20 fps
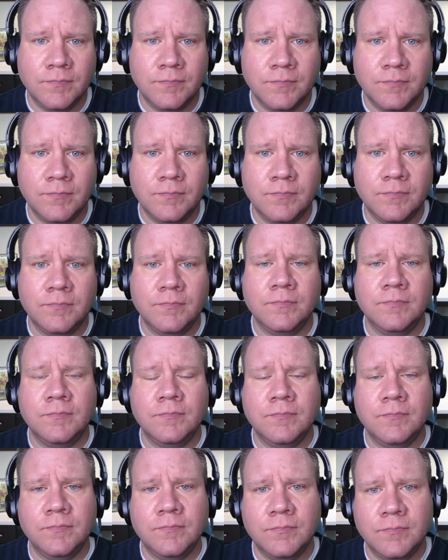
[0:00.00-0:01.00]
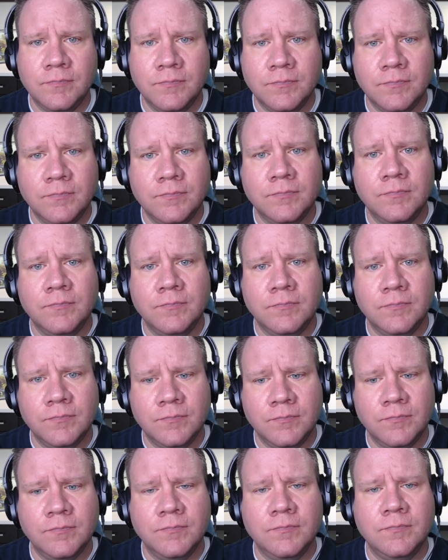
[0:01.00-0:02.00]

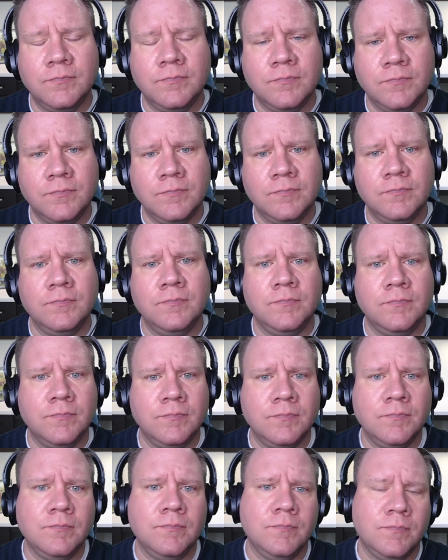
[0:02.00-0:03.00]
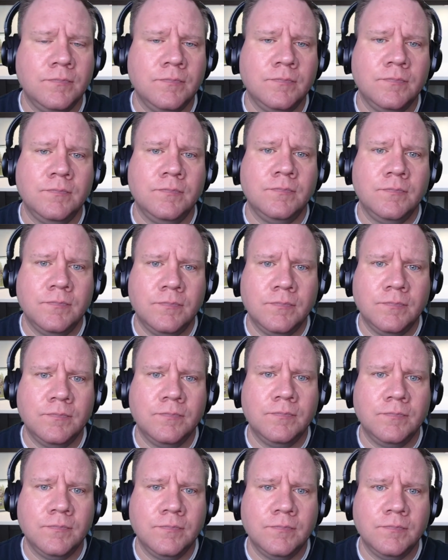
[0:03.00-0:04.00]

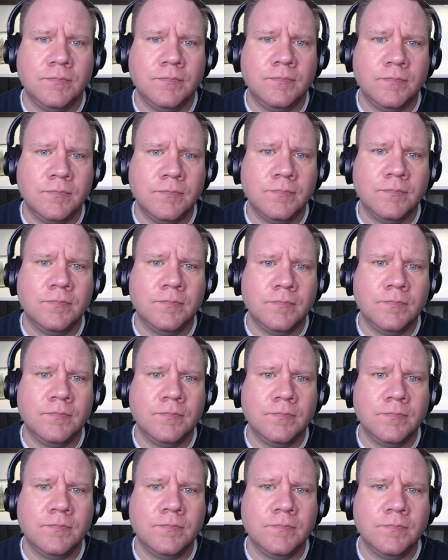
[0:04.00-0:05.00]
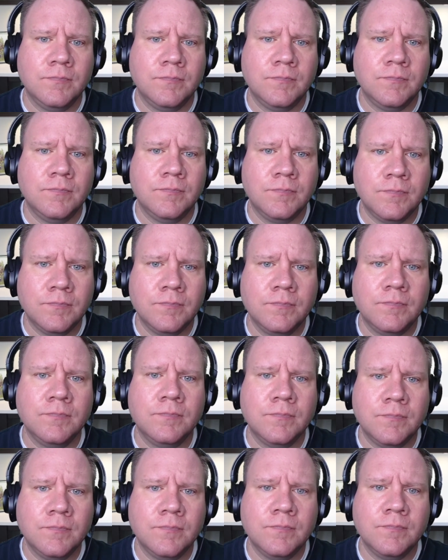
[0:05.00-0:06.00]

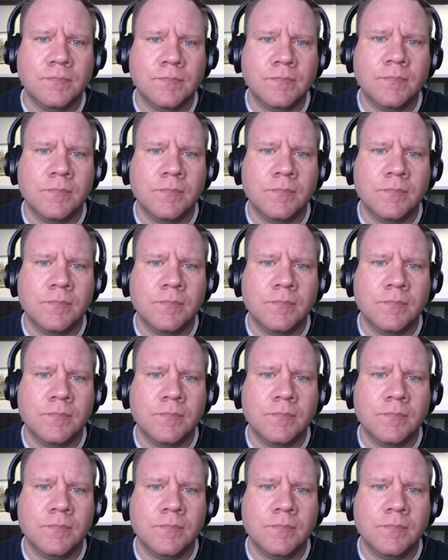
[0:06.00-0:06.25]
(silent)